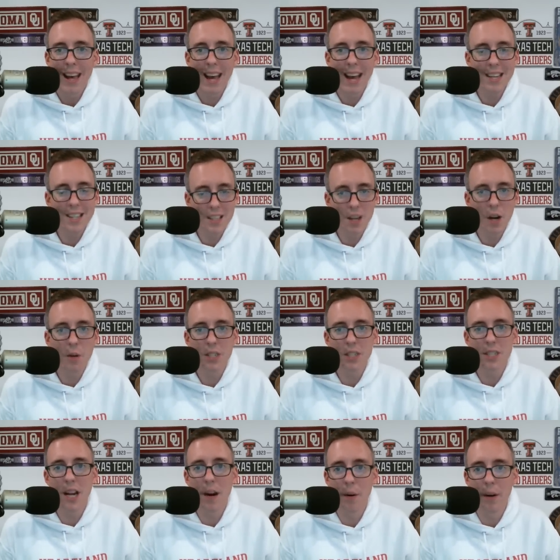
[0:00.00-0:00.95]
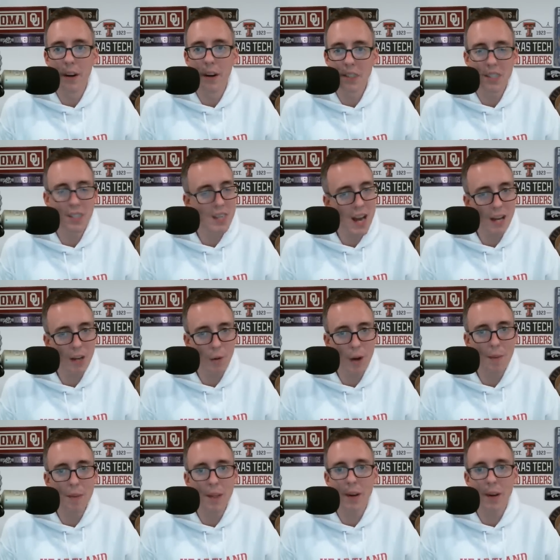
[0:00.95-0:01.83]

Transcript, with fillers: It's those steroids. It's not cream of